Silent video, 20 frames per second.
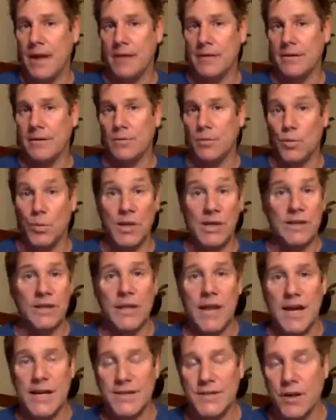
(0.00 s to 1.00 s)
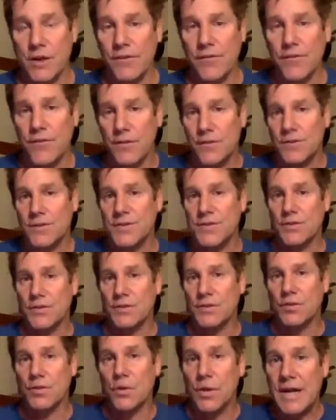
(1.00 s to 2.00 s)
realize our first
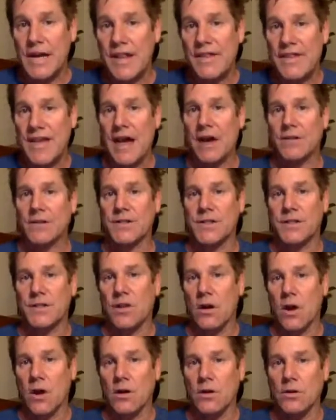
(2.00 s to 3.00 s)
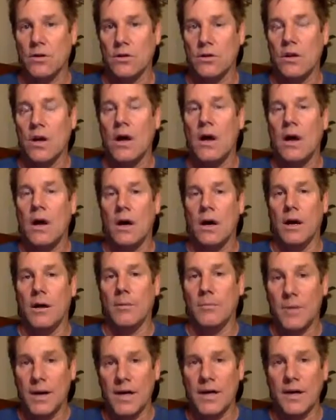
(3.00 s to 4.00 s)
$20,000 a
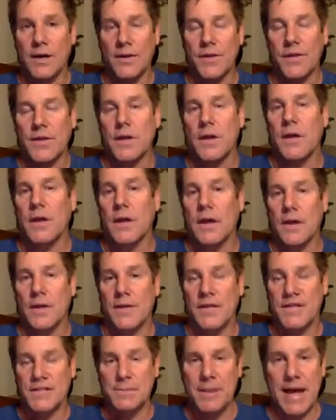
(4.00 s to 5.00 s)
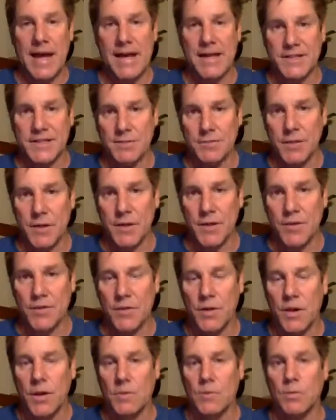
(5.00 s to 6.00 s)
month this past month,
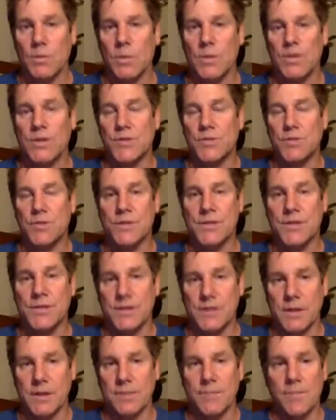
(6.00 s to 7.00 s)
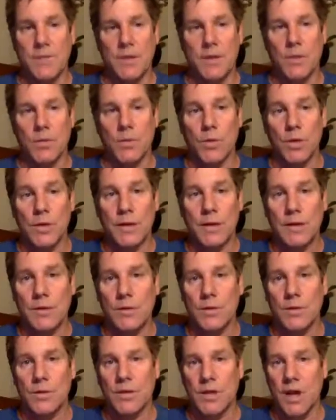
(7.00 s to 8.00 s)
which was really,
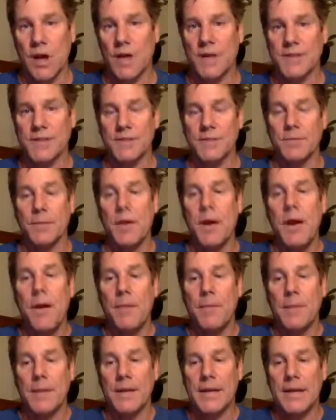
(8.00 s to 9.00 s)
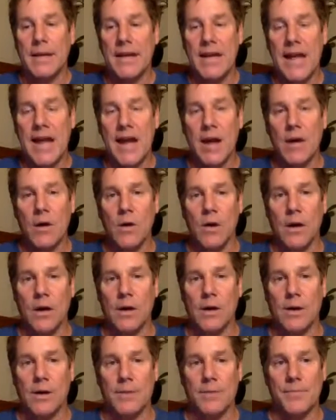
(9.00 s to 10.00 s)
really awesome. But
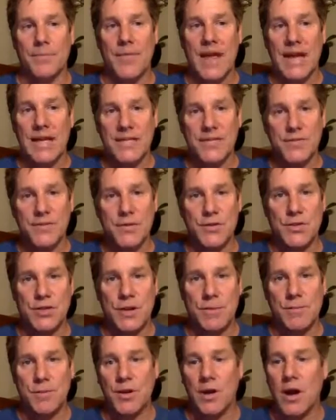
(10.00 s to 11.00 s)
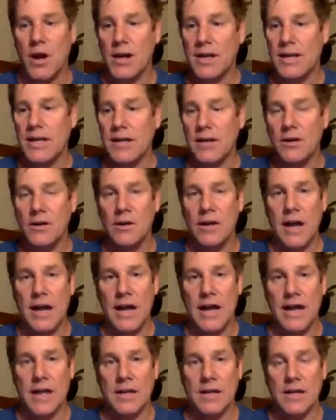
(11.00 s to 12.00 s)
anyhow, thanks for jumping on here.
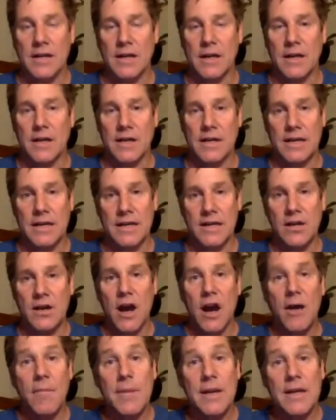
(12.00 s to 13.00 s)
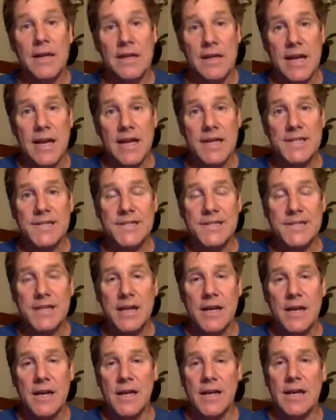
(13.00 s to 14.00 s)
And again, comment yes
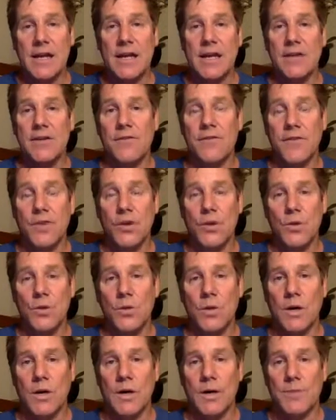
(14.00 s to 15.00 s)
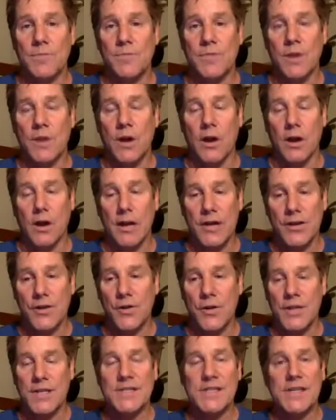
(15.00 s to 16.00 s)
if you are
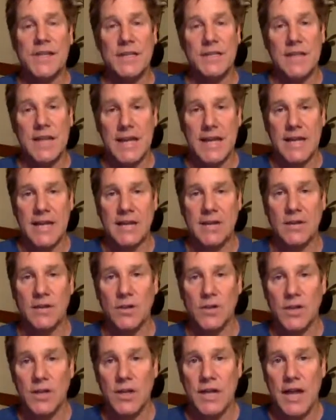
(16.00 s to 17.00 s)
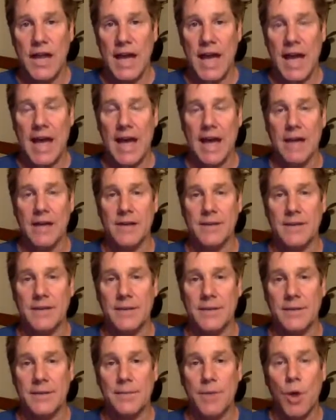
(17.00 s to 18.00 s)
interested in taking a look at
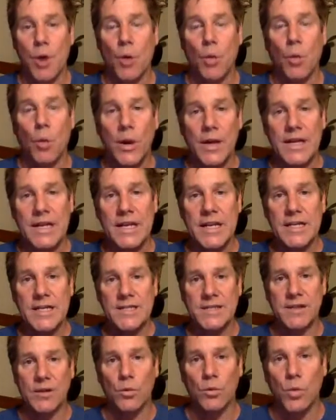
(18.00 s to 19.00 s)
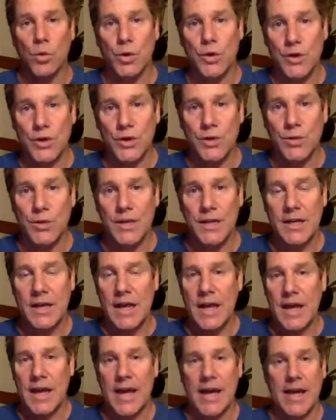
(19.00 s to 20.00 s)
what it is that we're doing.
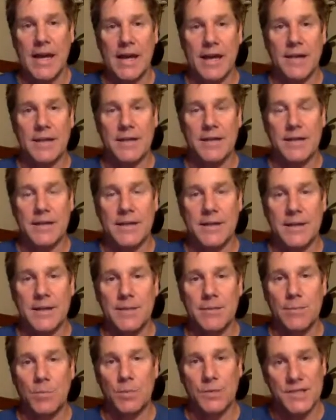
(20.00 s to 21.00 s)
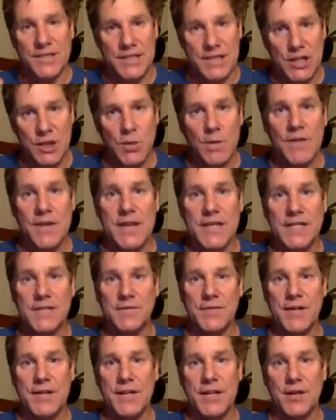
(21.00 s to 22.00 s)
And we'll see you in the next
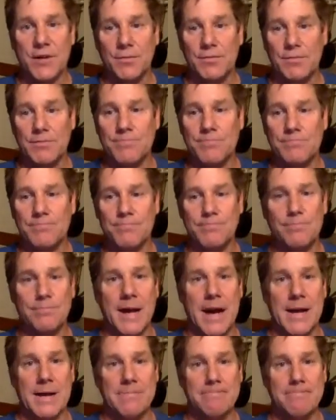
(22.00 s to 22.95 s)
video. Bye.